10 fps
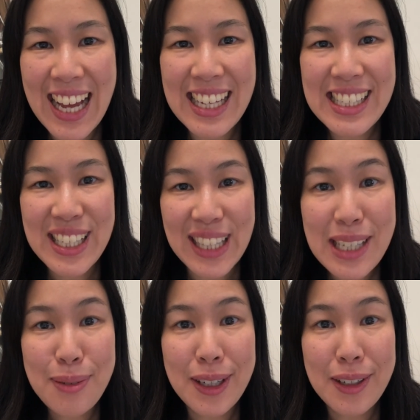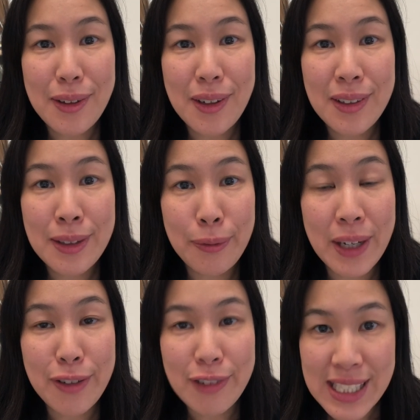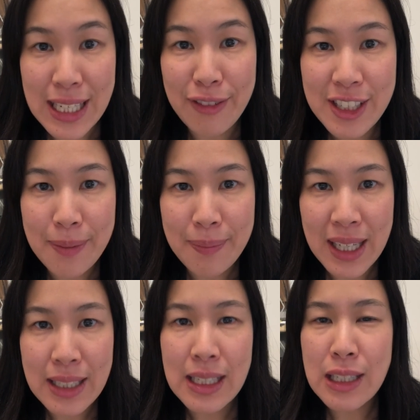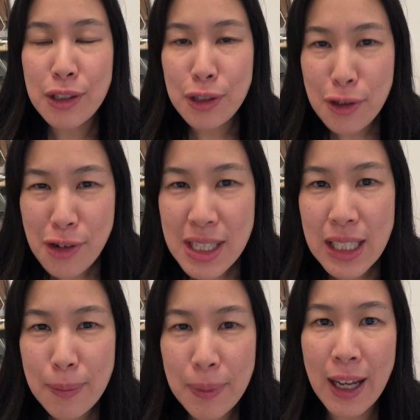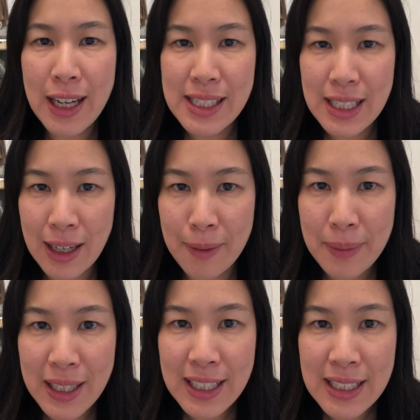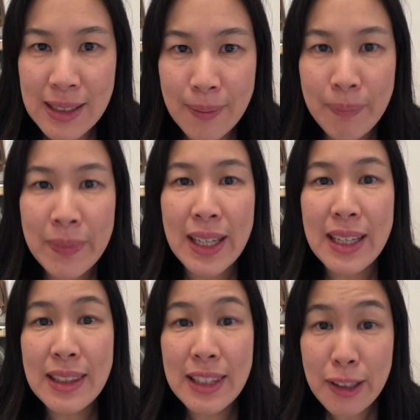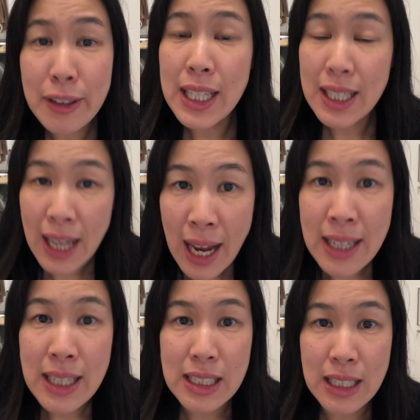So that's what the word receivership means. It usually applies to companies. In theory, it can actually